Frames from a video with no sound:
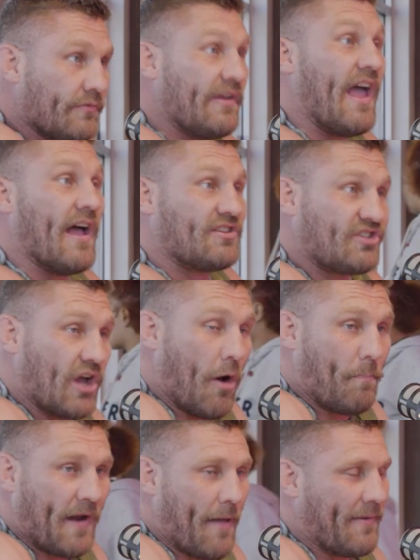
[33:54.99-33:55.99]
Yeah,
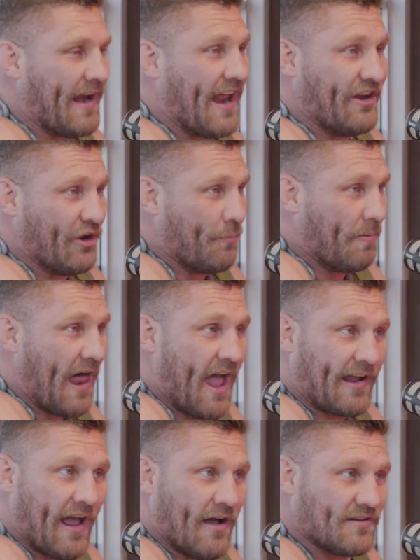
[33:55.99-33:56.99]
so, but I mean, I knew
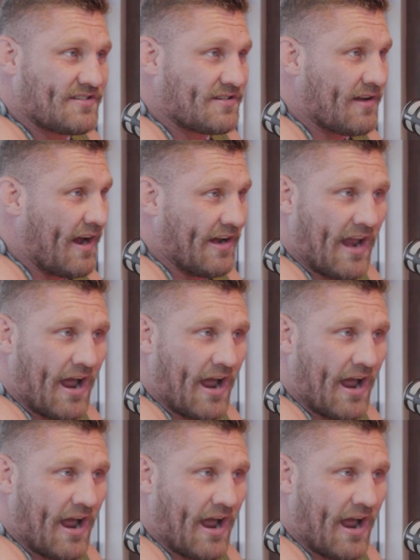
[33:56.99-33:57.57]
Black House. I mean,